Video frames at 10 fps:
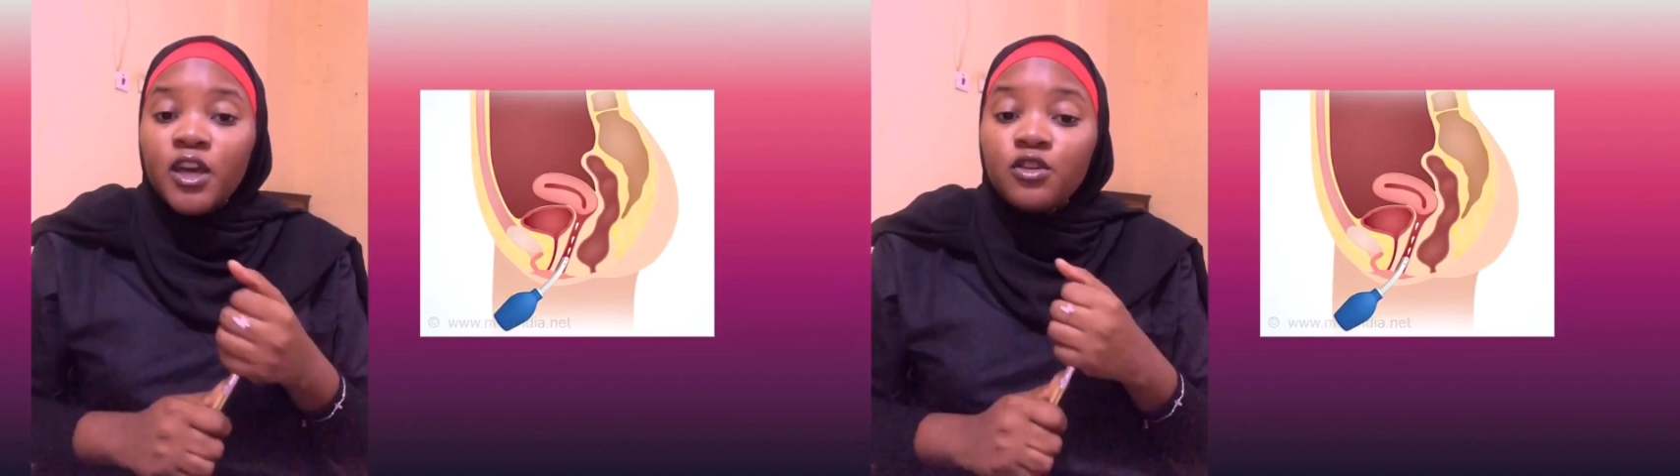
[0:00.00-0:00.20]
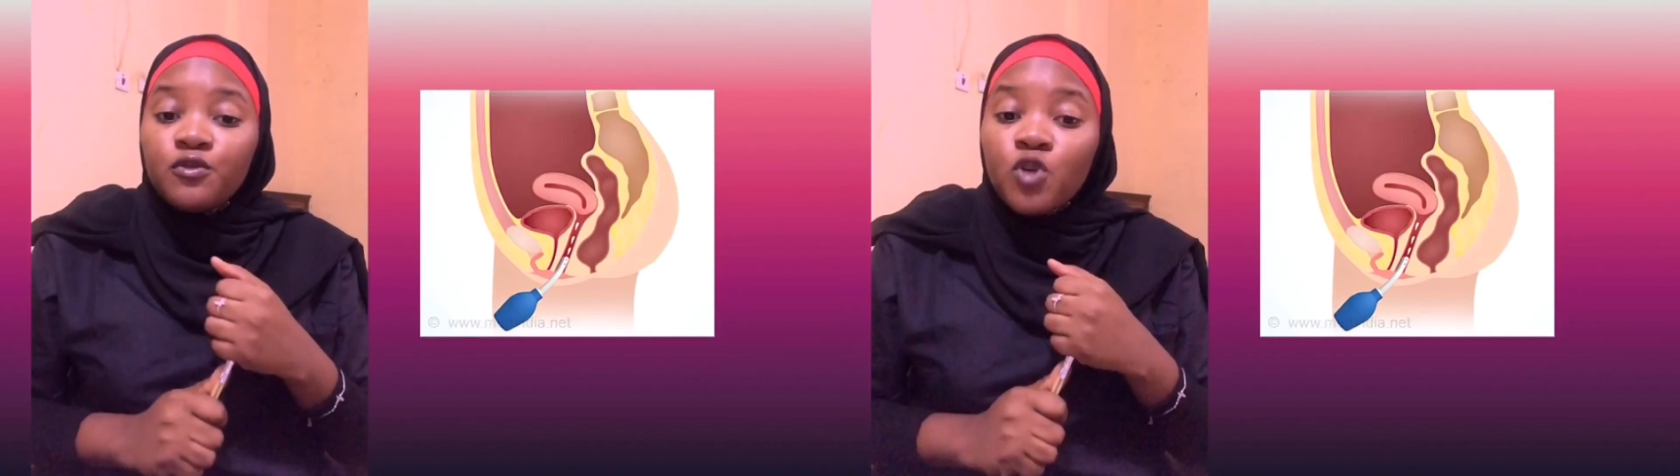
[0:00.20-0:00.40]

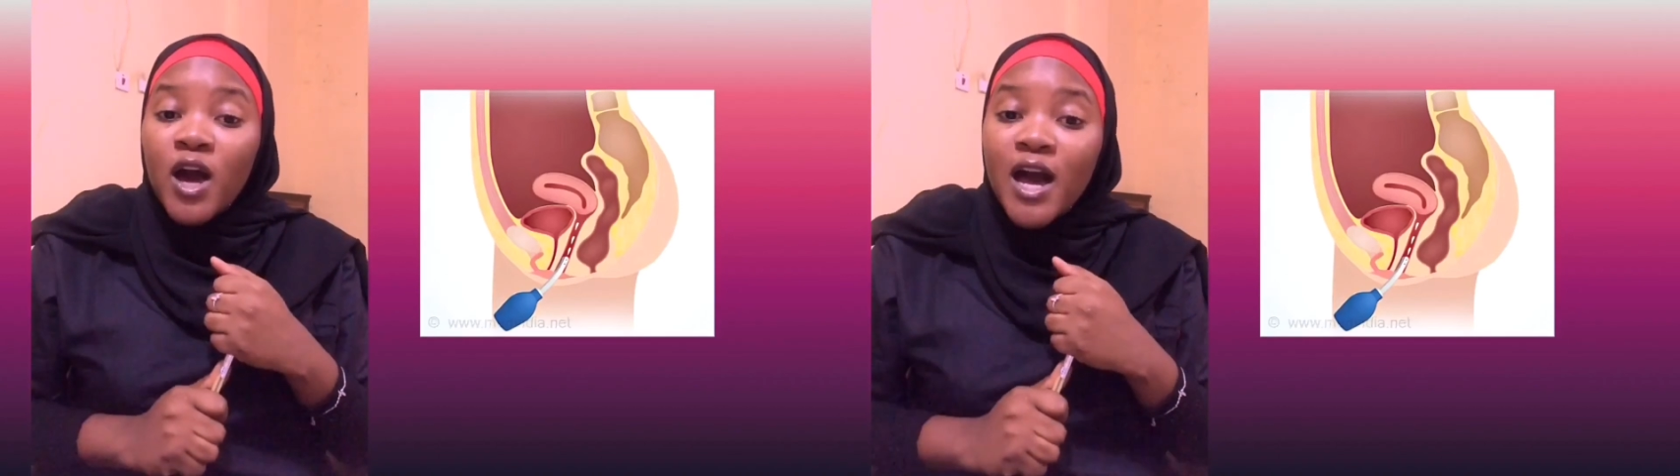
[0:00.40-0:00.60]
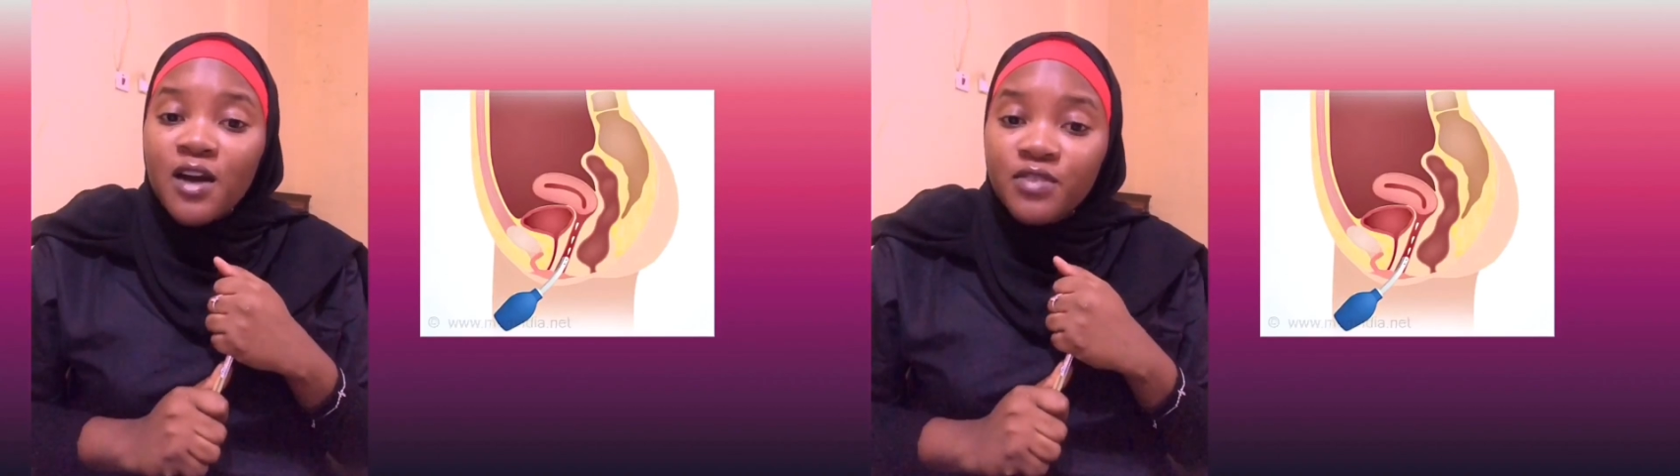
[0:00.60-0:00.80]
if you're
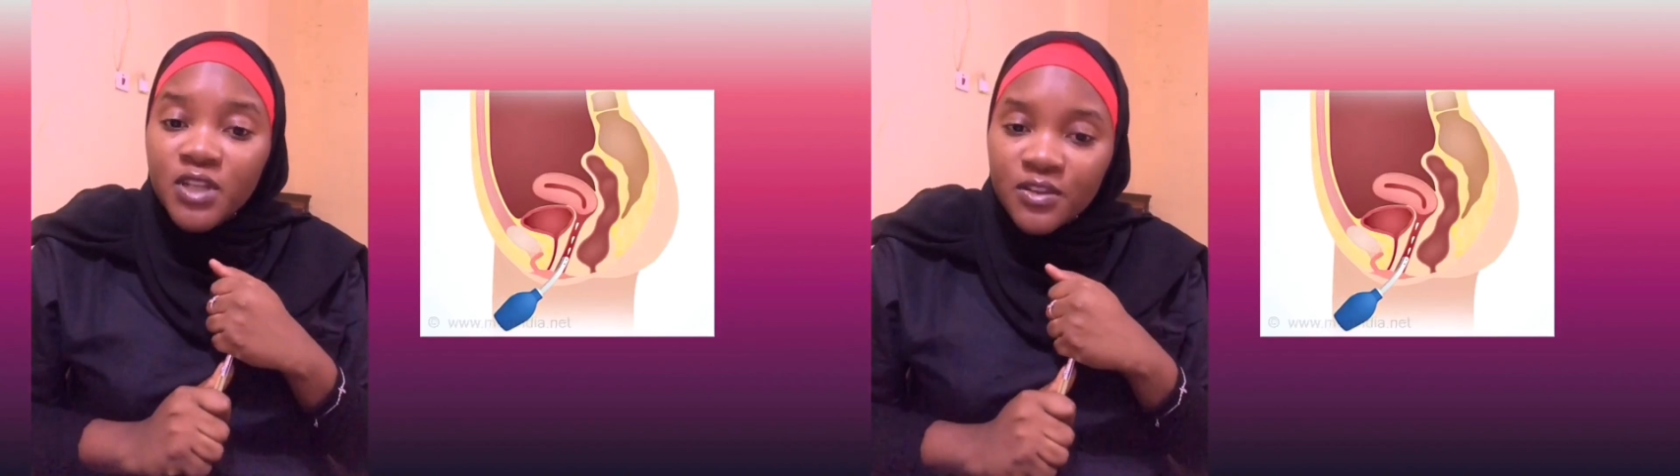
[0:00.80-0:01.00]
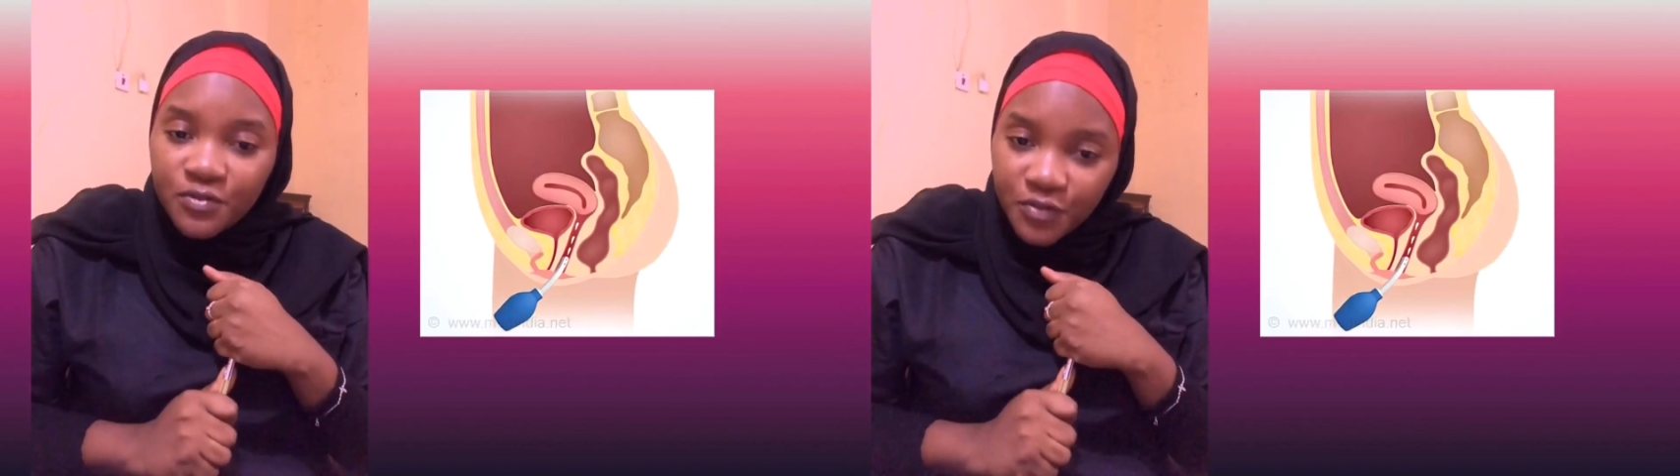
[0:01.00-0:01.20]

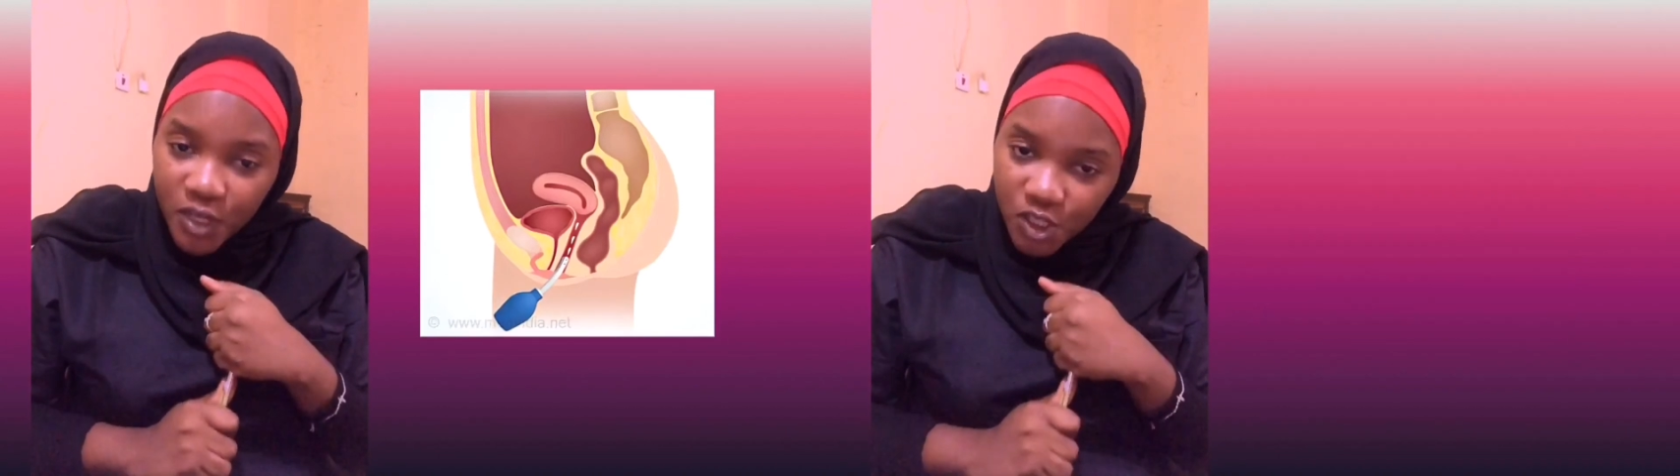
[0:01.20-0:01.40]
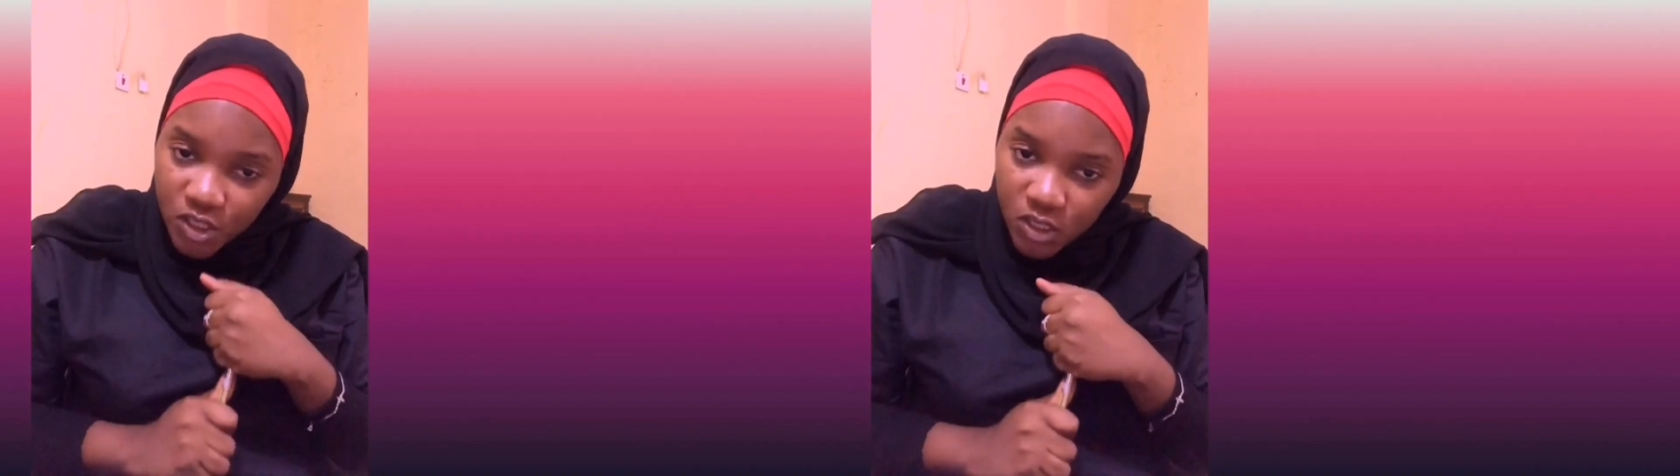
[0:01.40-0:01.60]
having
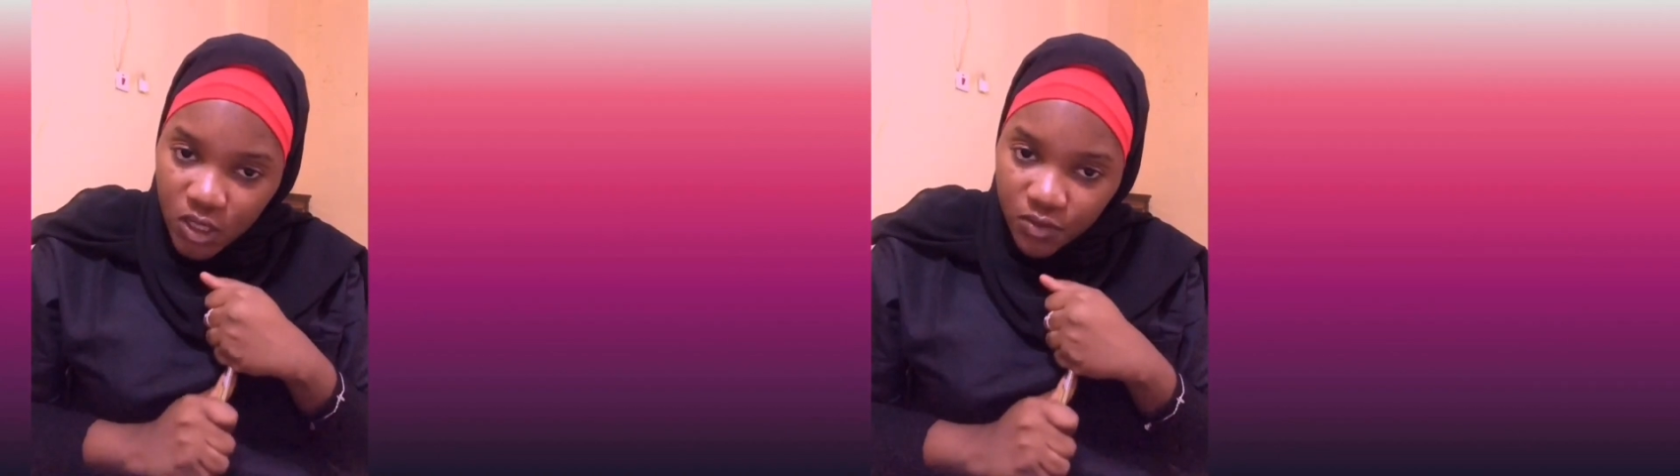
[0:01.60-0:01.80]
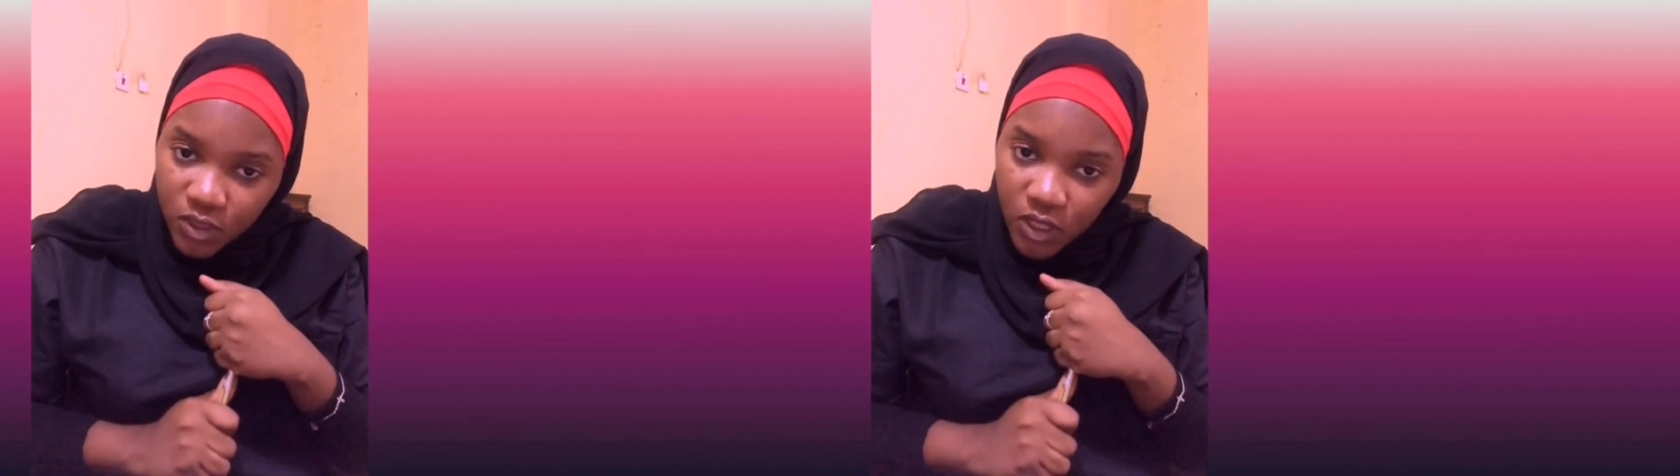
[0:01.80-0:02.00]
infection
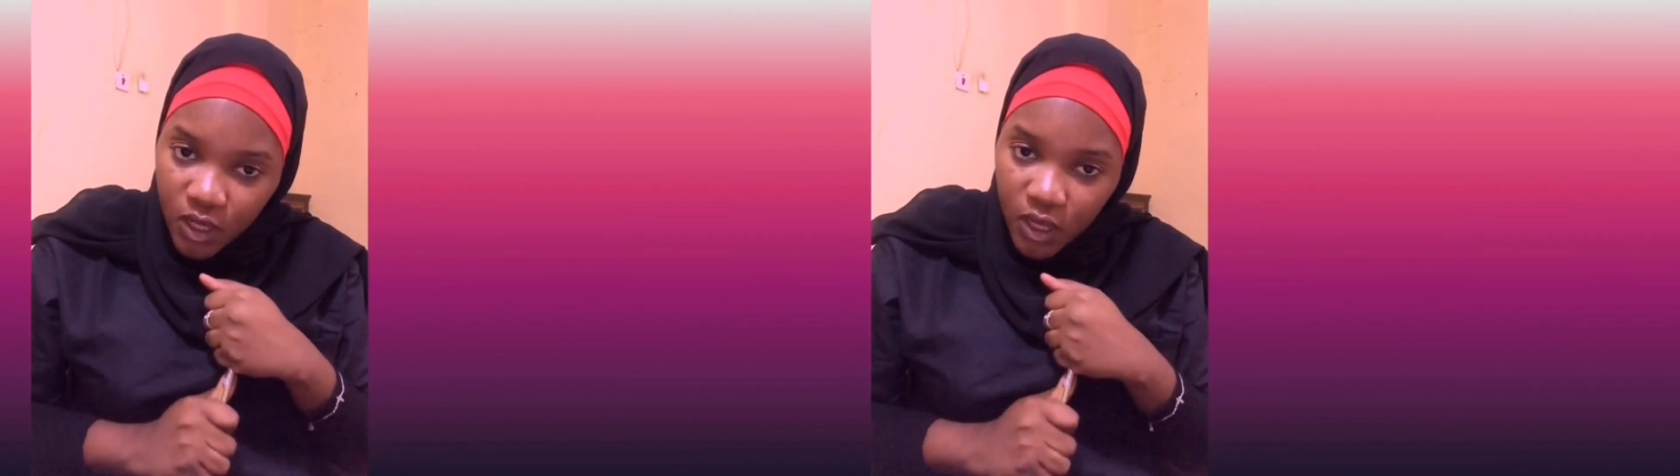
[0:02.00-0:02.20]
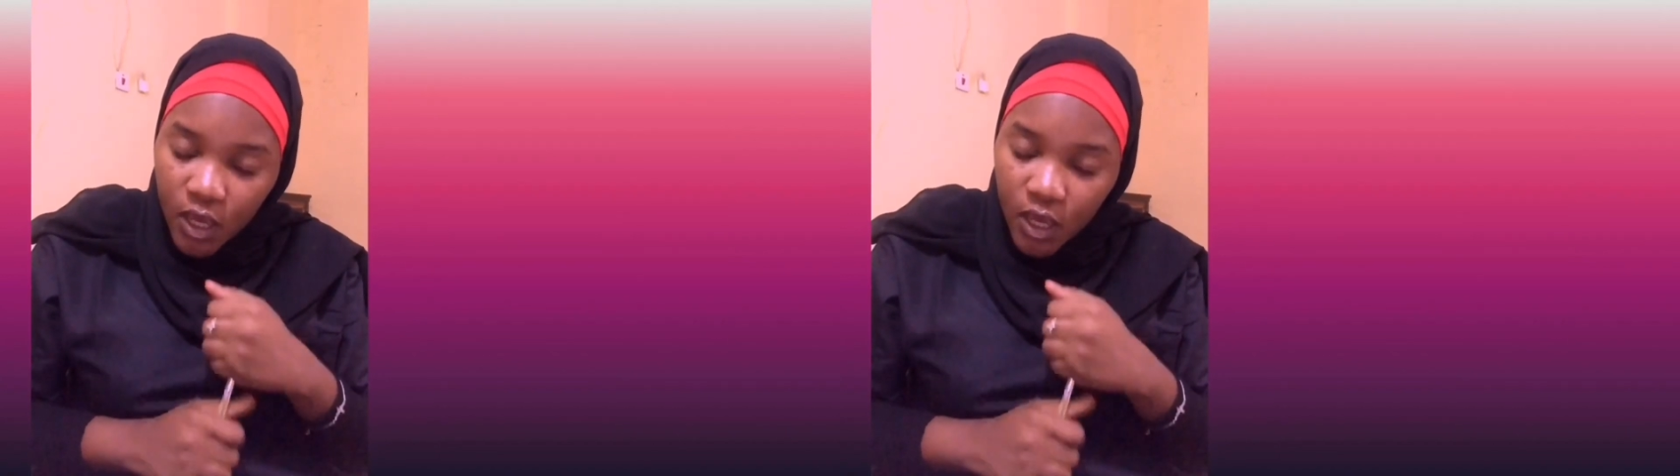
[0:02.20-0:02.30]
down there,